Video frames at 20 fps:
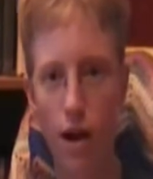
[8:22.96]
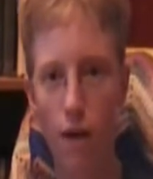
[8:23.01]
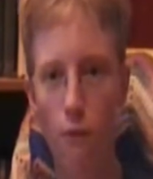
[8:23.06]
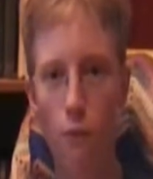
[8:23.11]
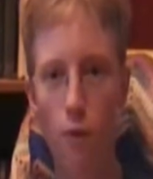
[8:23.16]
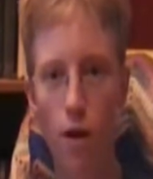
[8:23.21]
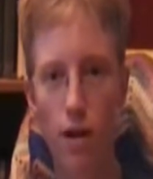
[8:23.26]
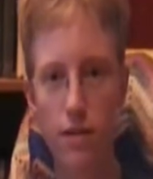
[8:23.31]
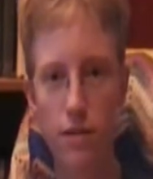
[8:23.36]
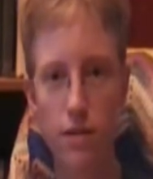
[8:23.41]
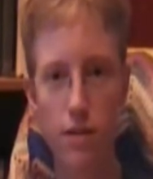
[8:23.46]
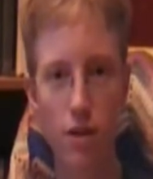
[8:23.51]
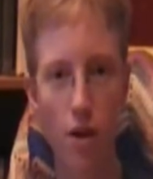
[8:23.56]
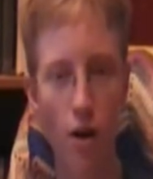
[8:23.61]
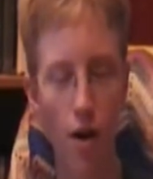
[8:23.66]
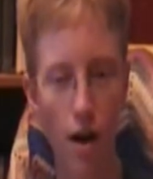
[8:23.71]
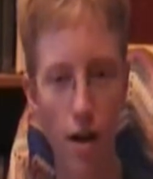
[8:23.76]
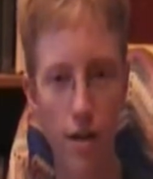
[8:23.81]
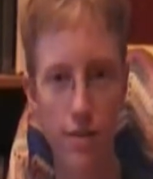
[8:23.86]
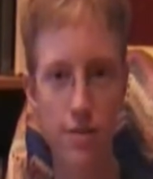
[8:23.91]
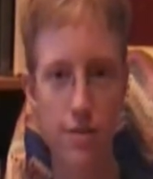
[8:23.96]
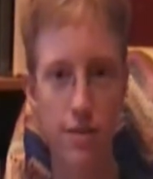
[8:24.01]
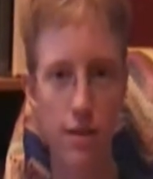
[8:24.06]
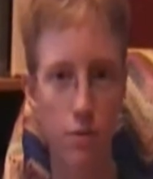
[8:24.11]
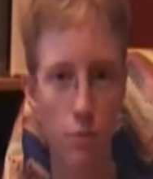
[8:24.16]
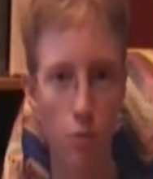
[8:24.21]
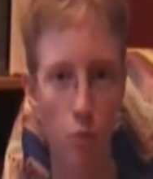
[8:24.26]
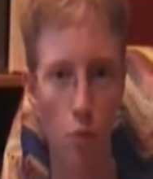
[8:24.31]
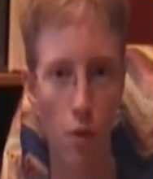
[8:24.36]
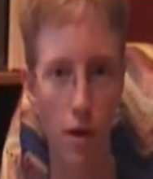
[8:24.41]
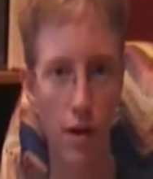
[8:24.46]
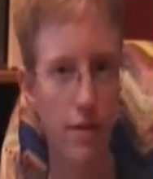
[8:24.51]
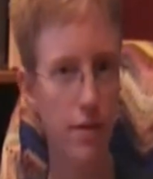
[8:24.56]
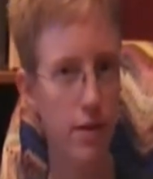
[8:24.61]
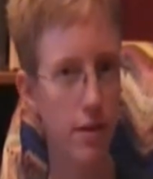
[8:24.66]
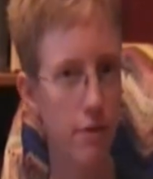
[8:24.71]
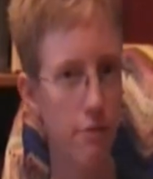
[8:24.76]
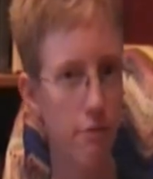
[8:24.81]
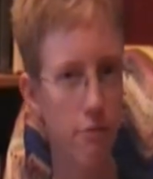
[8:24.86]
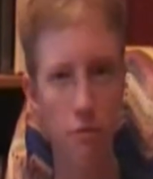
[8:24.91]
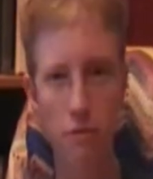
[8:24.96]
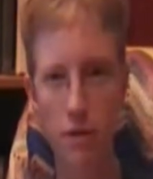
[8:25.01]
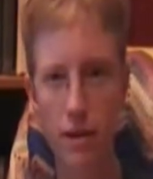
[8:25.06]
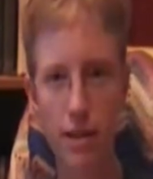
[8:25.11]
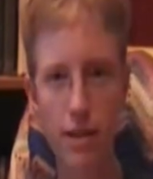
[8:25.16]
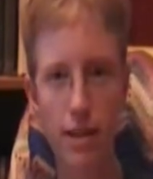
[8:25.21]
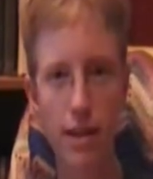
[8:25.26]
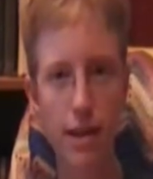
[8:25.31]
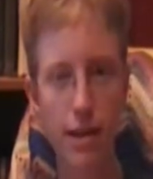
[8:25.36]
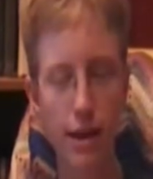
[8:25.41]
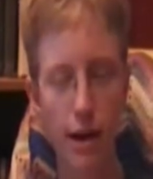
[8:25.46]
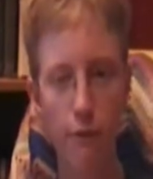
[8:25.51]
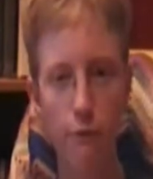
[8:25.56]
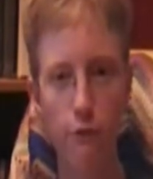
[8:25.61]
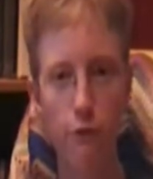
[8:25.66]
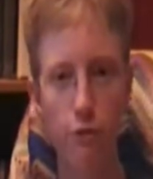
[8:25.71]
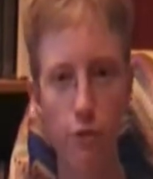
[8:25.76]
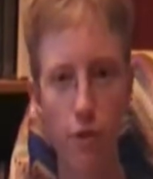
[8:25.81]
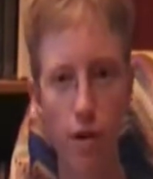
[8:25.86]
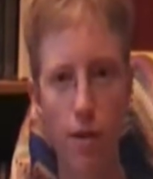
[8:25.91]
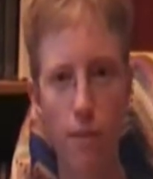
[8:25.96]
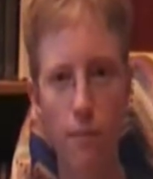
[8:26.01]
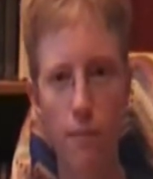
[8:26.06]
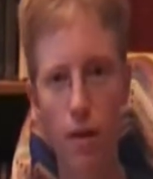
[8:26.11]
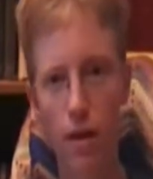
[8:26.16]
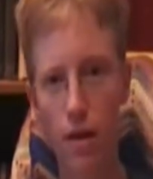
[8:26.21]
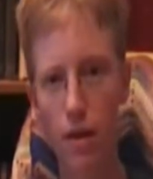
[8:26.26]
what caused it, where did it really come from,